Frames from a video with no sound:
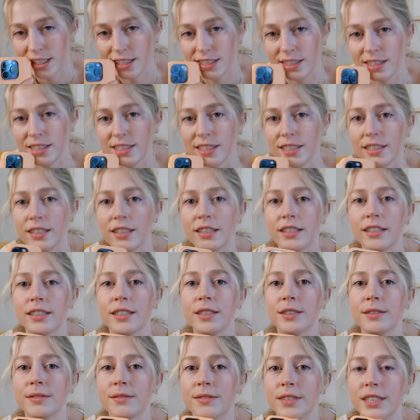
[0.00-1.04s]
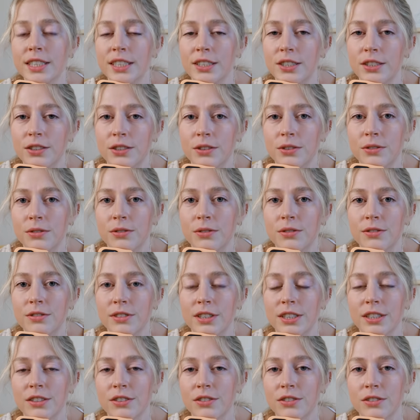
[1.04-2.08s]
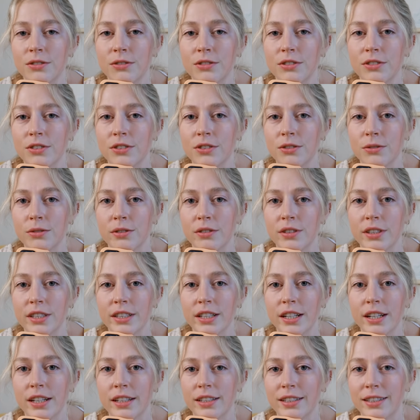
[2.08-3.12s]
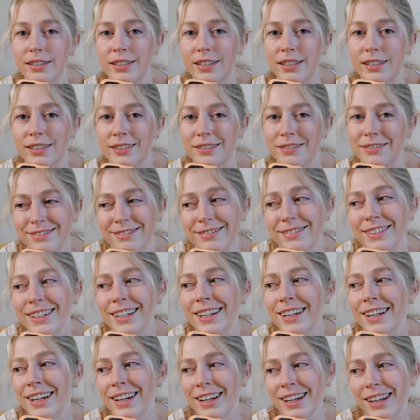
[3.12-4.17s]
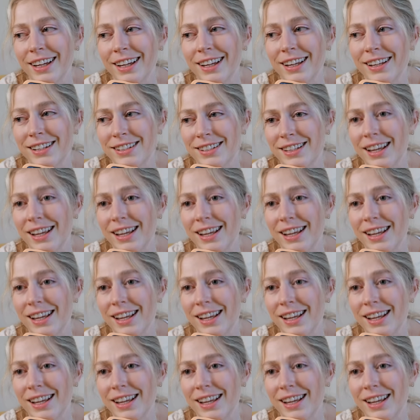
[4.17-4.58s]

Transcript: Yeah, I do. I don't know what to do with it, guys. It's